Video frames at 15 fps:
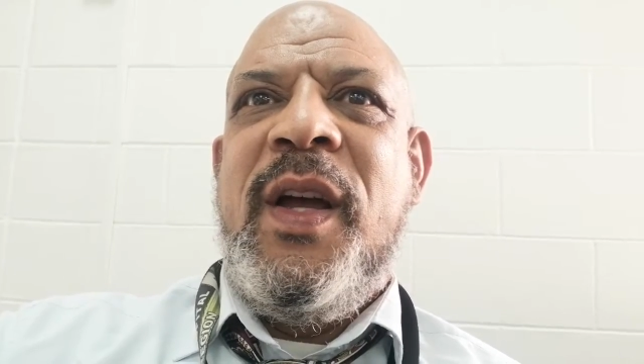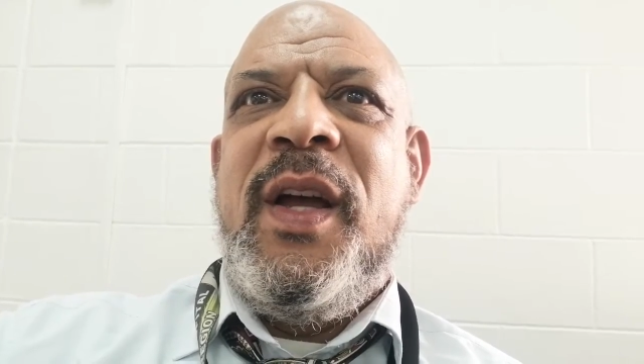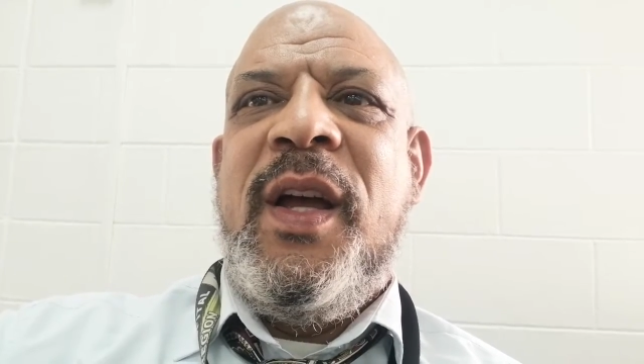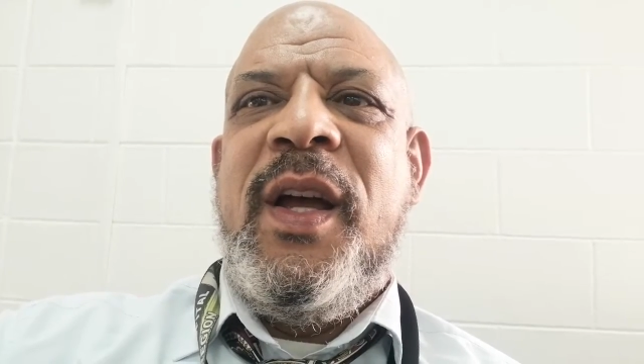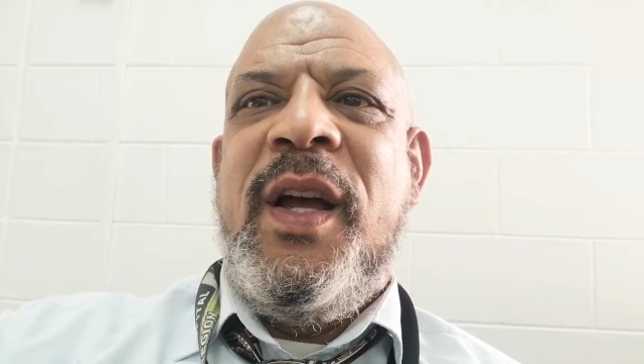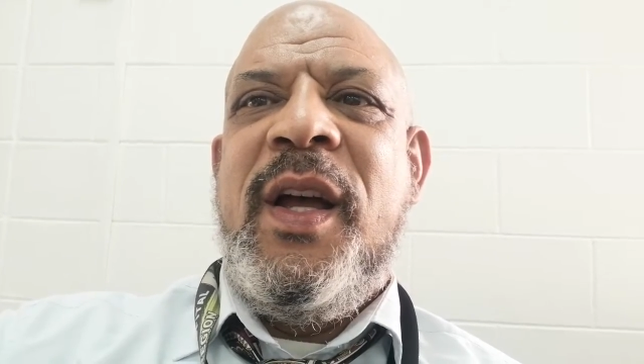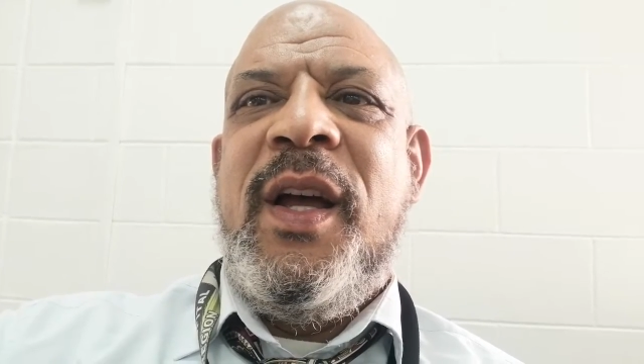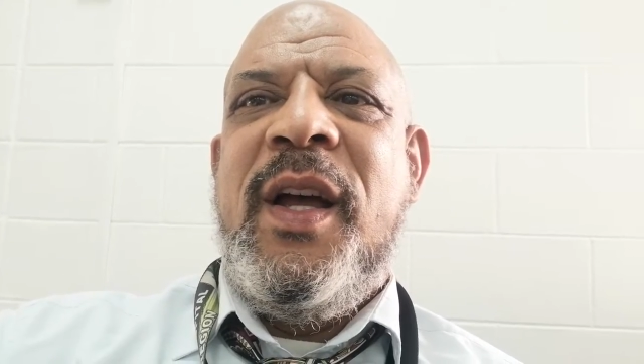
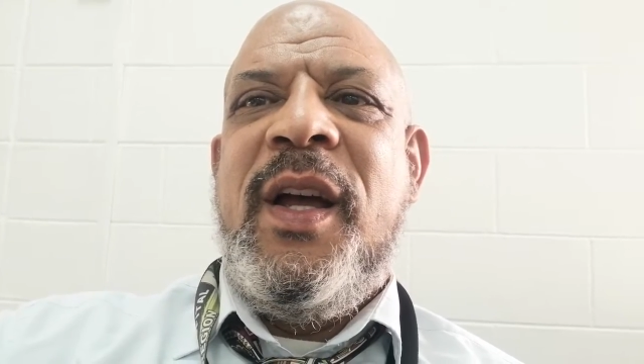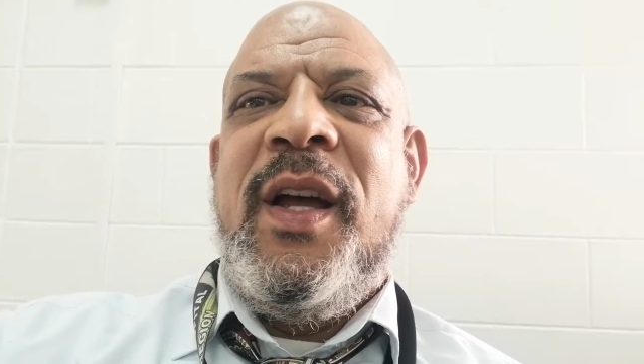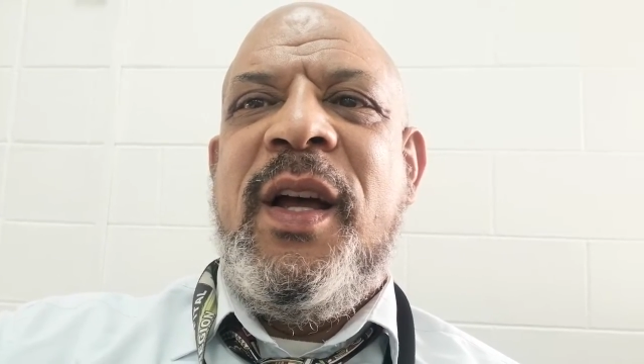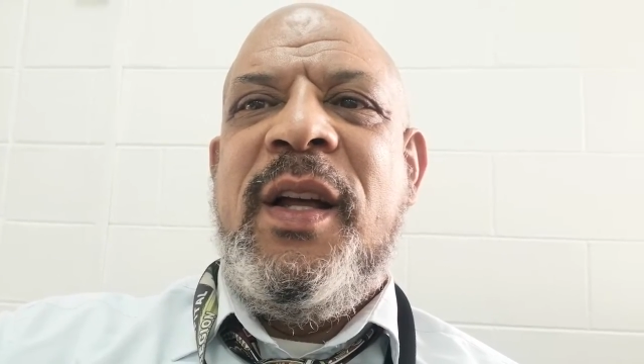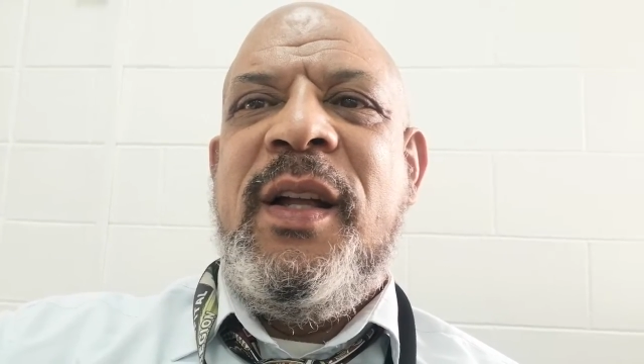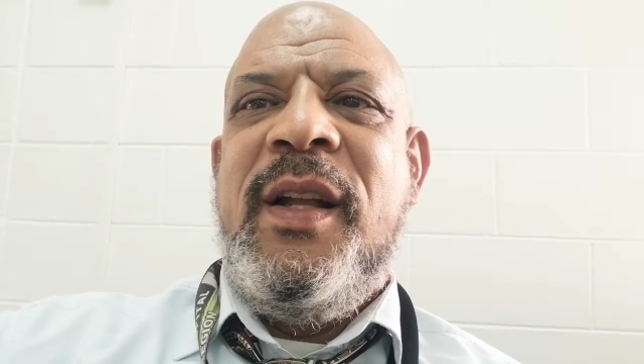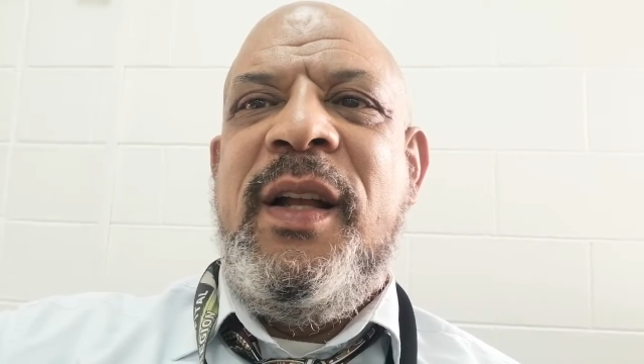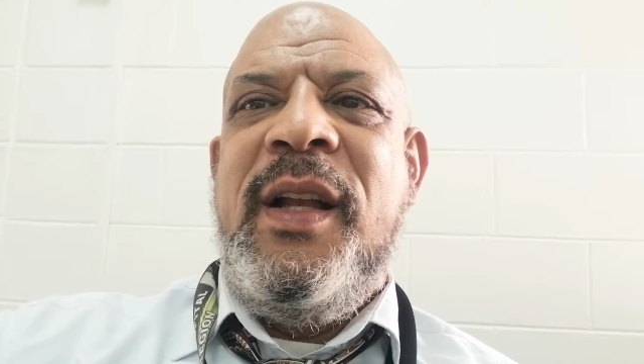
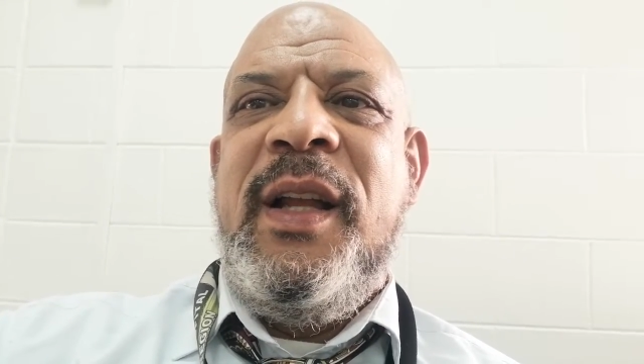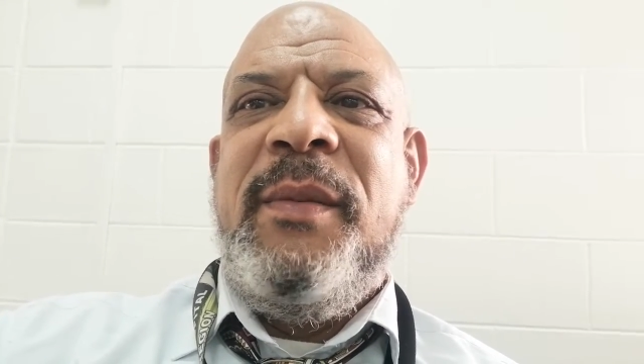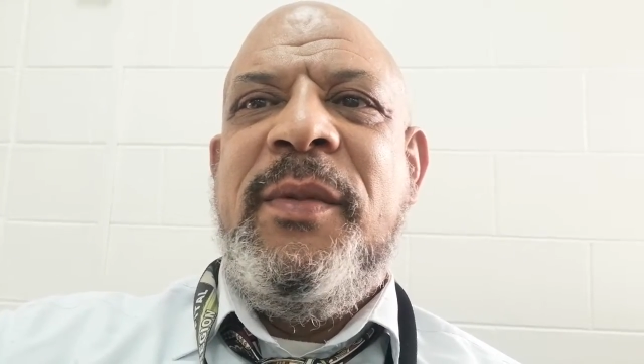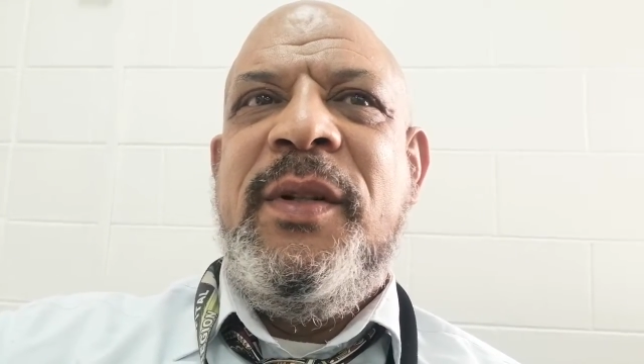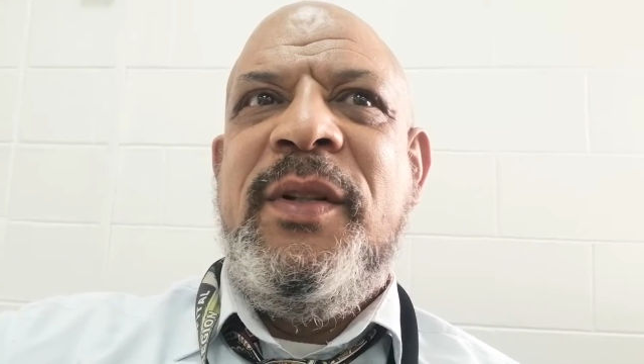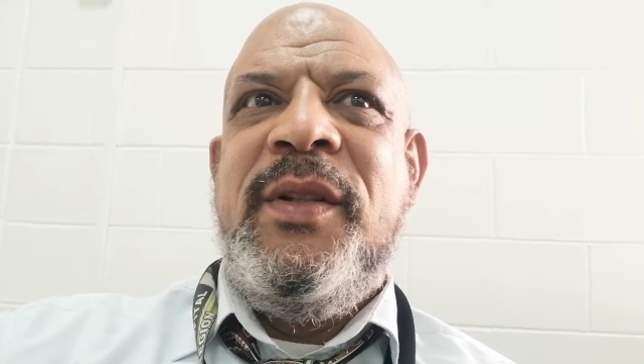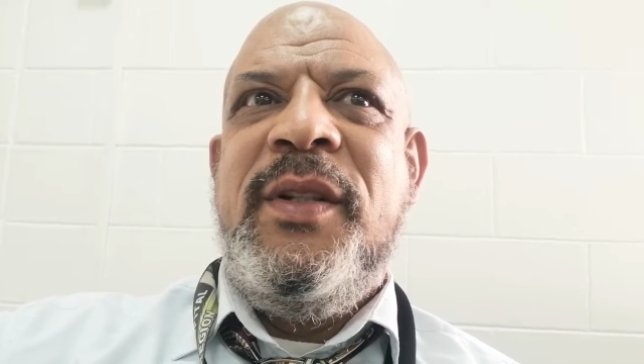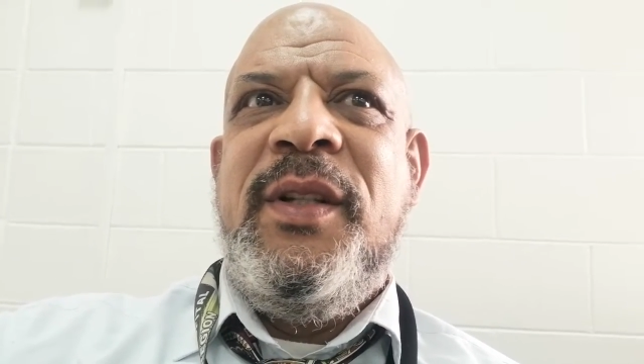
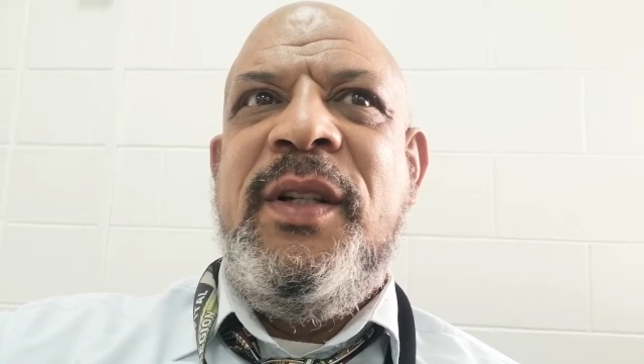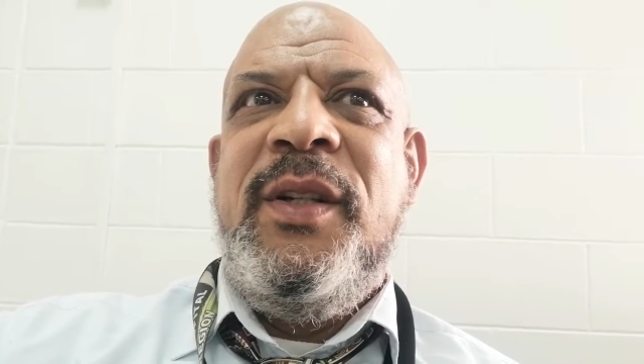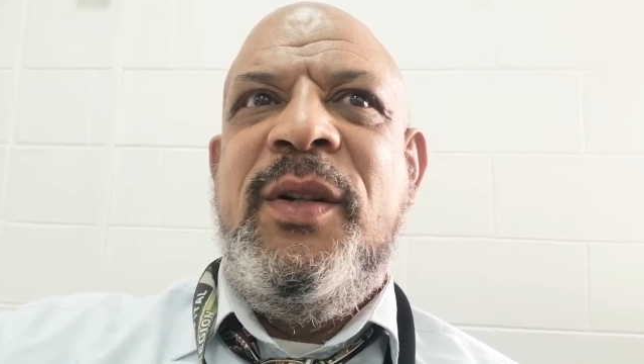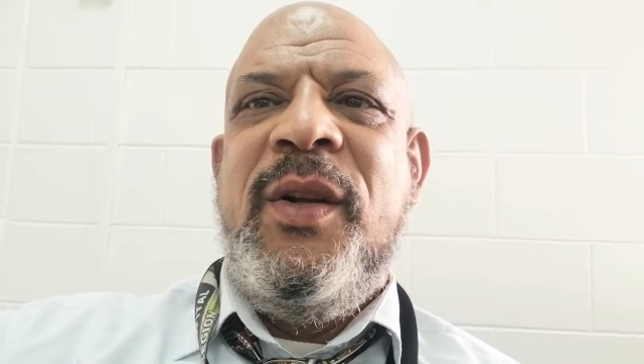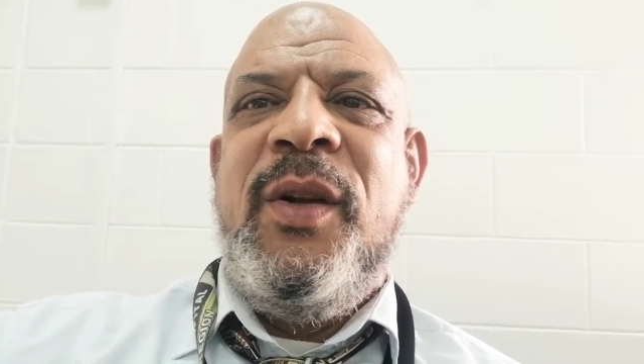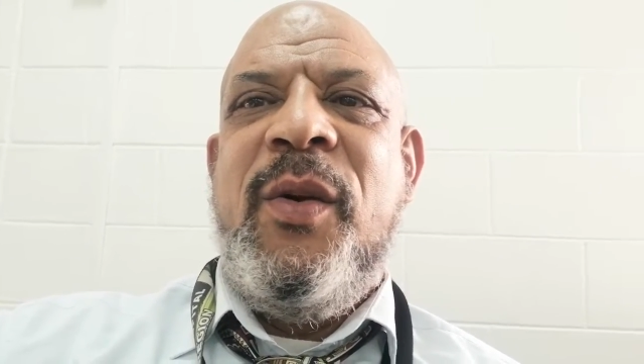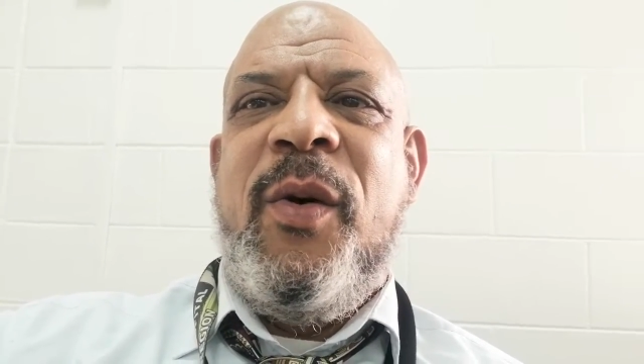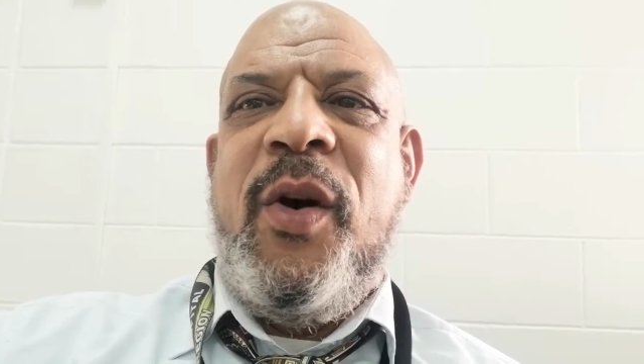
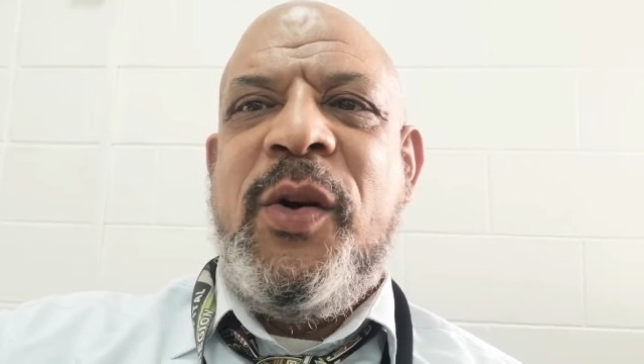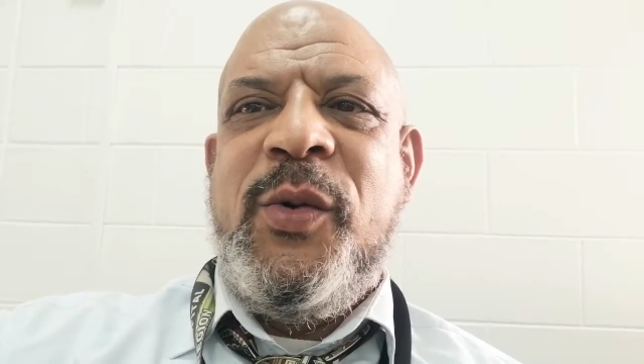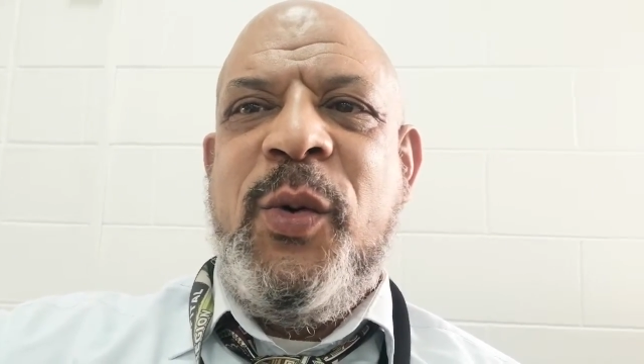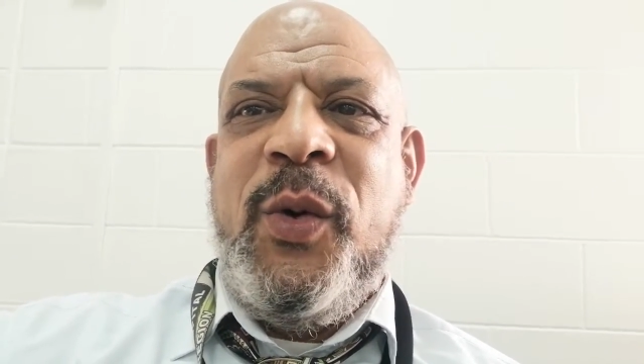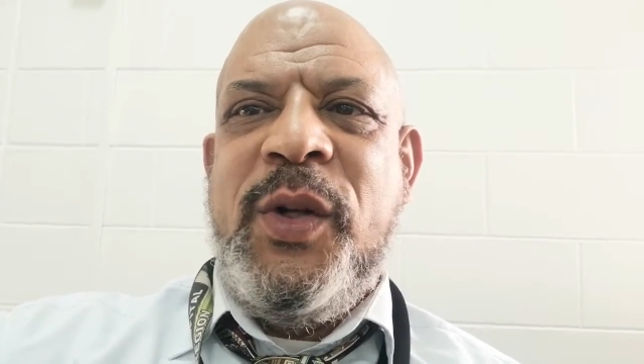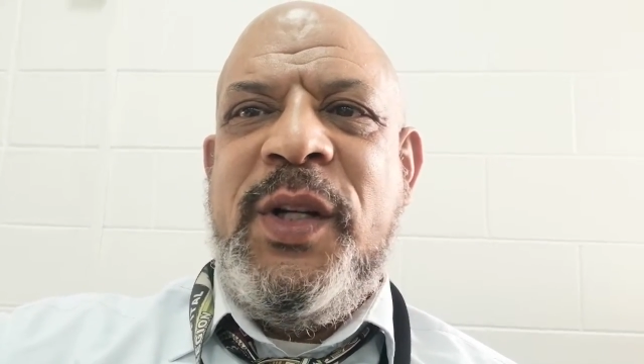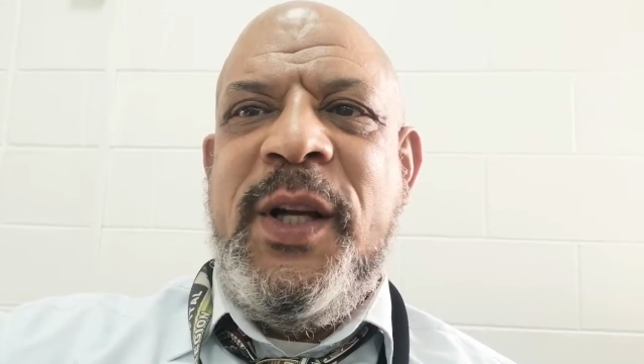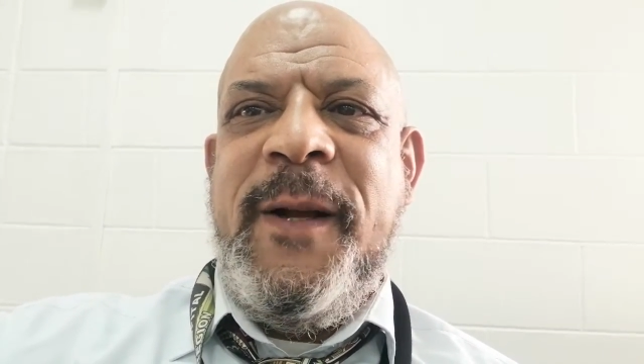in the hot
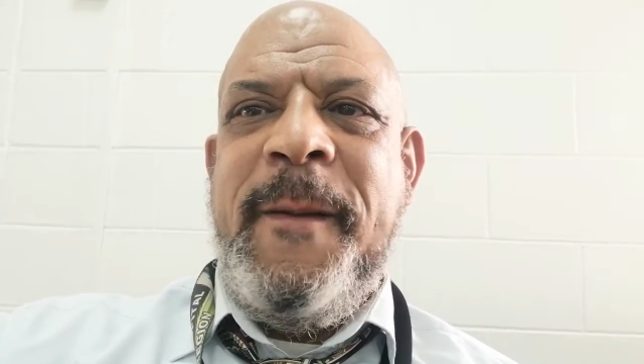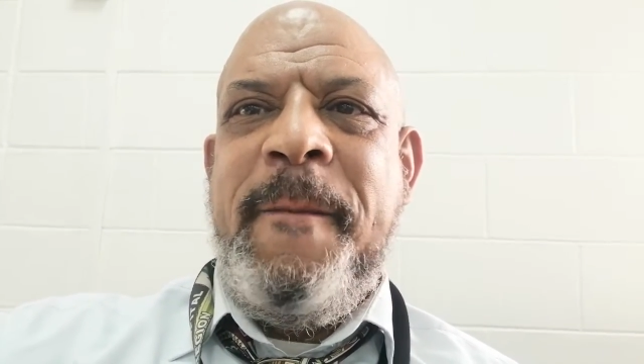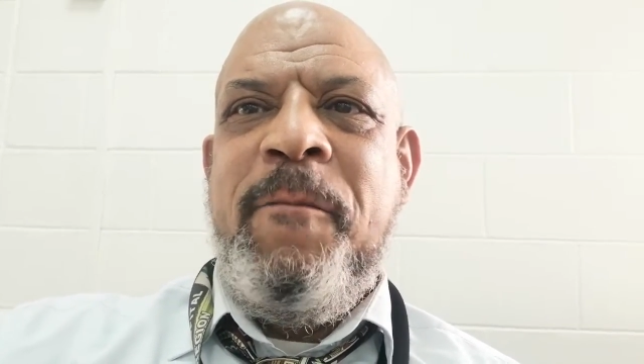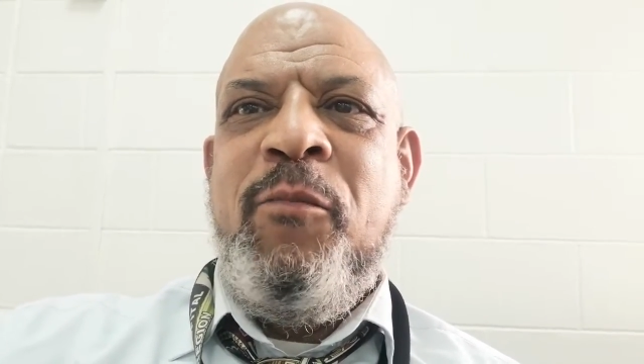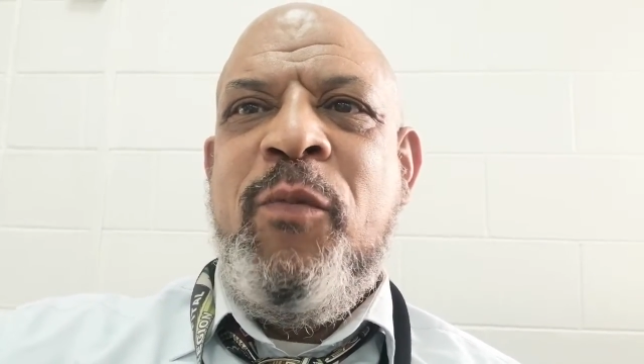water,